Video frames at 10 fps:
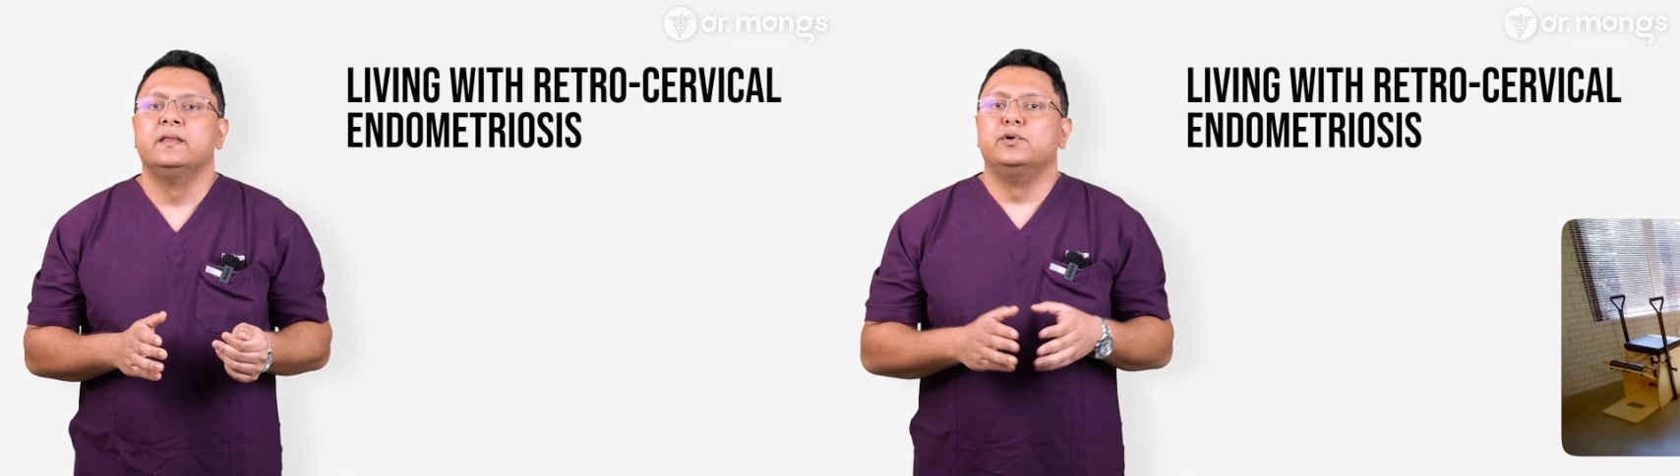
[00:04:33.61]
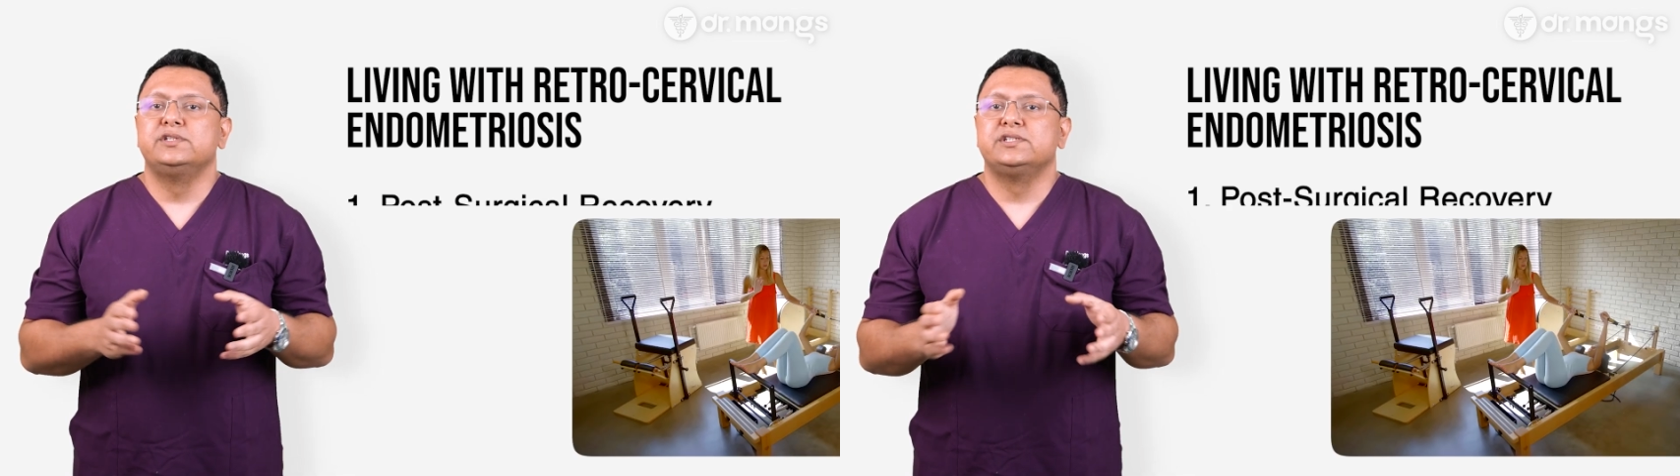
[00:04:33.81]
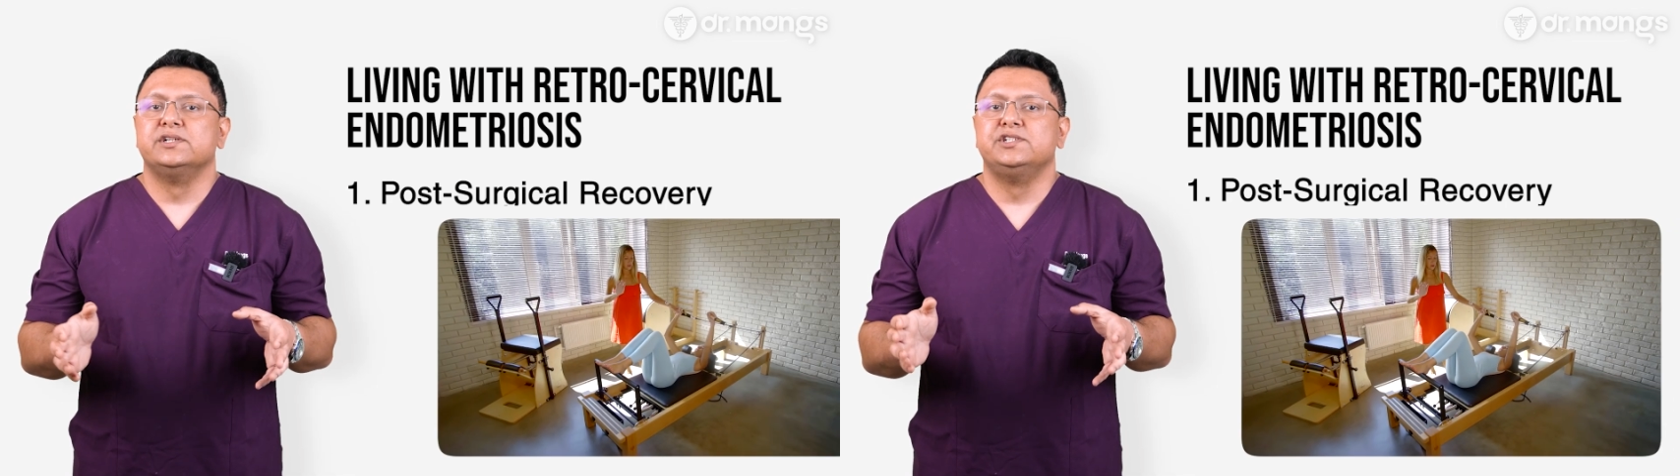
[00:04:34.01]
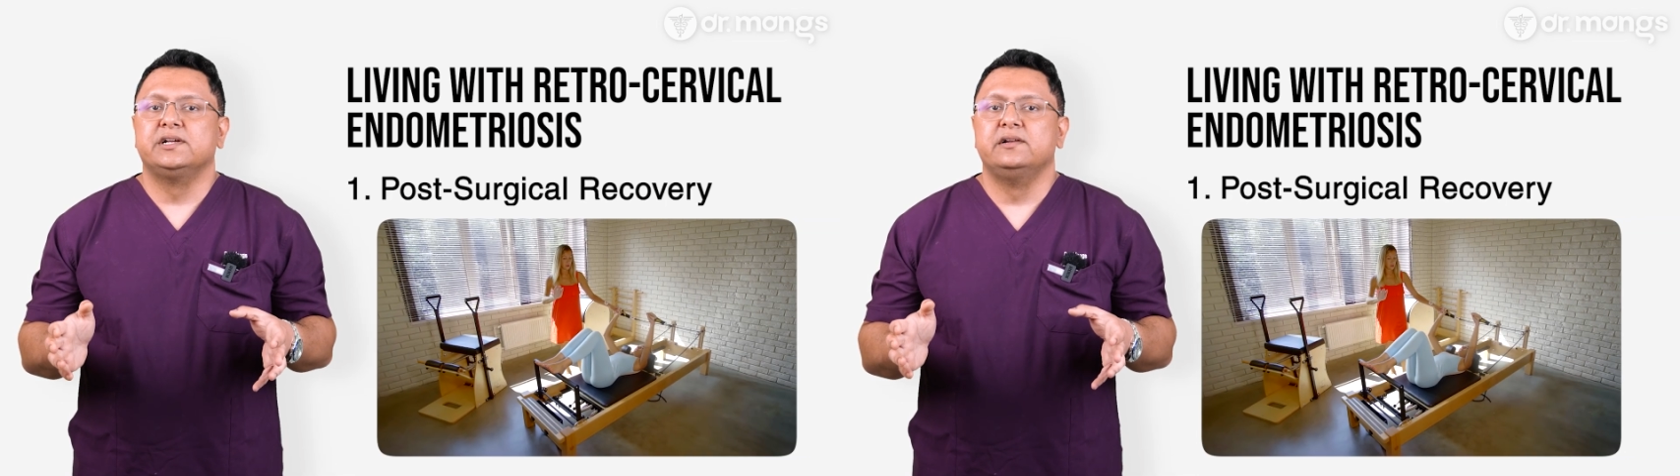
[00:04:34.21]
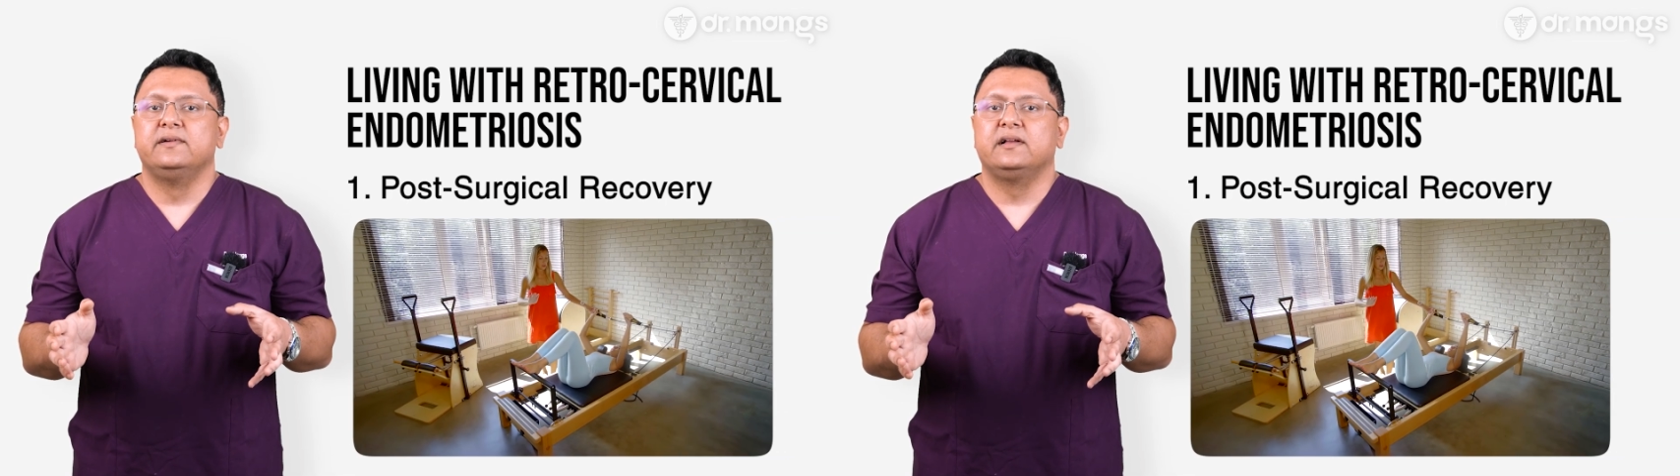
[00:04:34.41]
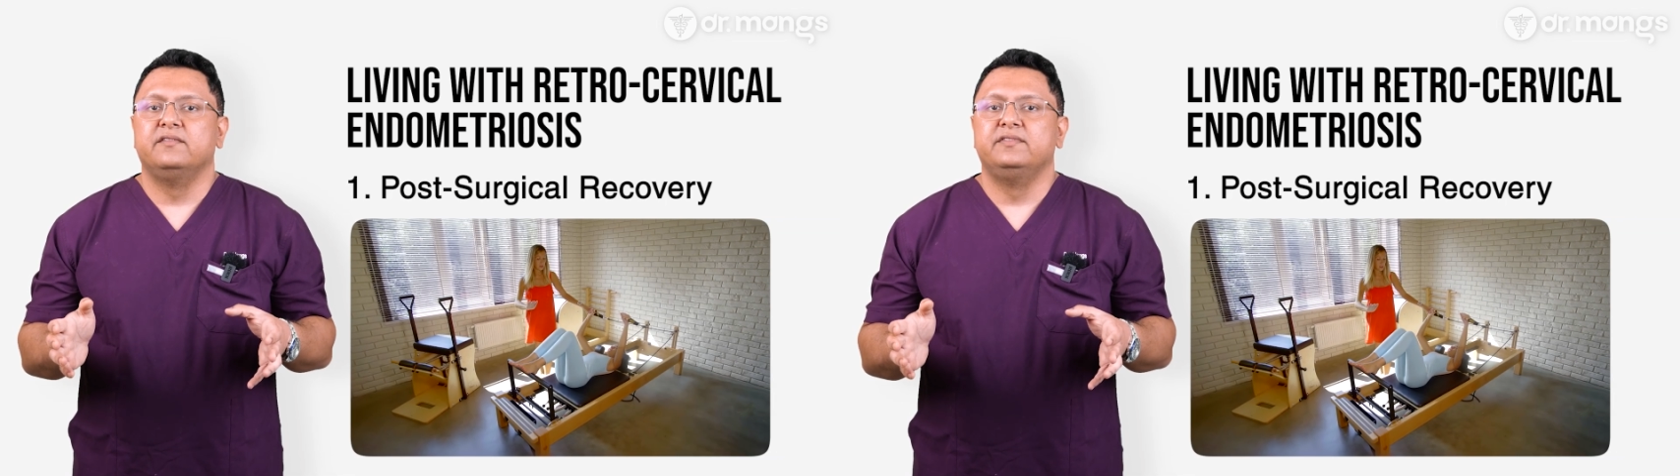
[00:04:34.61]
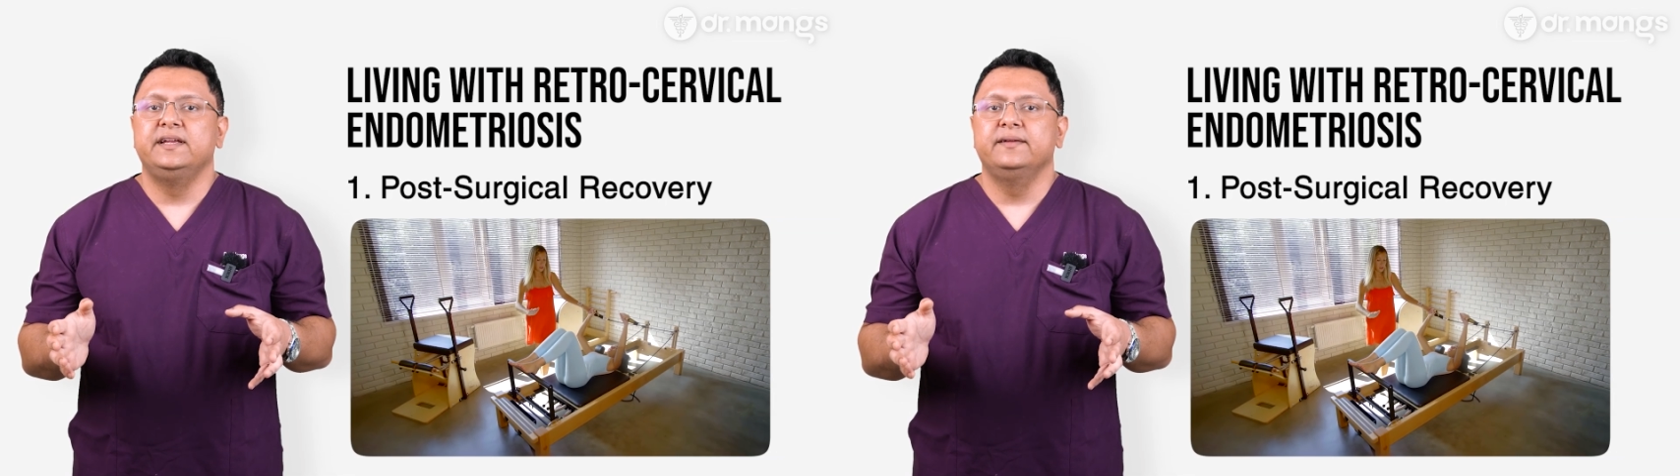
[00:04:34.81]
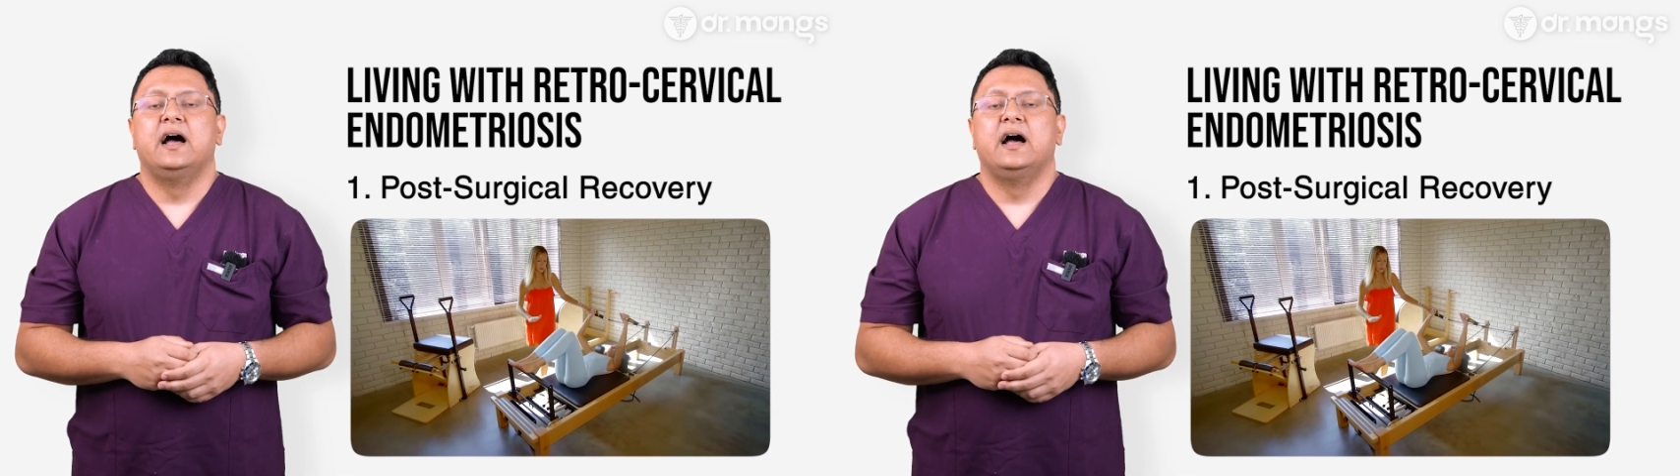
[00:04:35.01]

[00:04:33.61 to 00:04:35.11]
Post-surgical recovery.